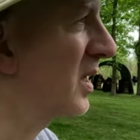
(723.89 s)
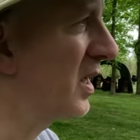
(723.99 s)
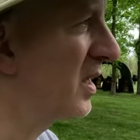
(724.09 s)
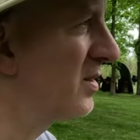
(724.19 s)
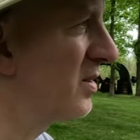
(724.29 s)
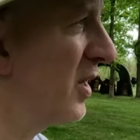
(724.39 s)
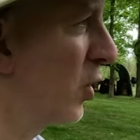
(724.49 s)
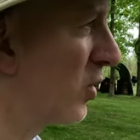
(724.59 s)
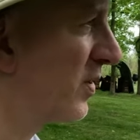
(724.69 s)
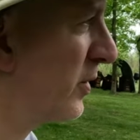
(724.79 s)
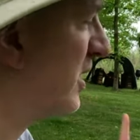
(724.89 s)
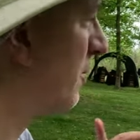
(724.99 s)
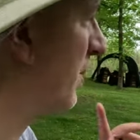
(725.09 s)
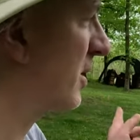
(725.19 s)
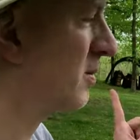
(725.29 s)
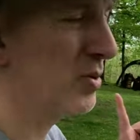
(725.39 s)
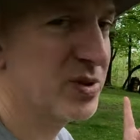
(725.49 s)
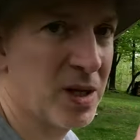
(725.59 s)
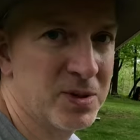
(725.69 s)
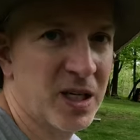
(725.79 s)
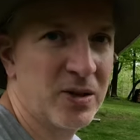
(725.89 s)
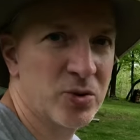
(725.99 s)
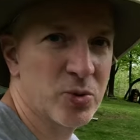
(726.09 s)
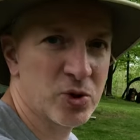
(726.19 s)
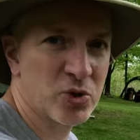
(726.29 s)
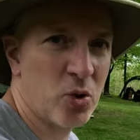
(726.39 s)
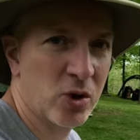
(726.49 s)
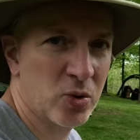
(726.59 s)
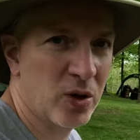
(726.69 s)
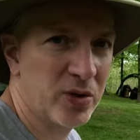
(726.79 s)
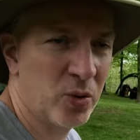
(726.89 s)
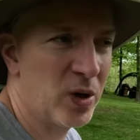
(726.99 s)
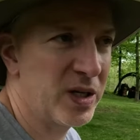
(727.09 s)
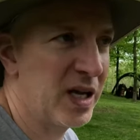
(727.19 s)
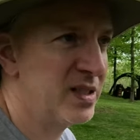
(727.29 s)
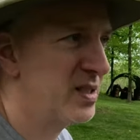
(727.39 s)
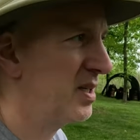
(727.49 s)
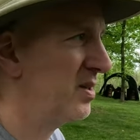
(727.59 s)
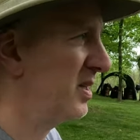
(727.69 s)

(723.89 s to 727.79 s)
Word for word: and they are very comparable. Some signals were stronger on the one antenna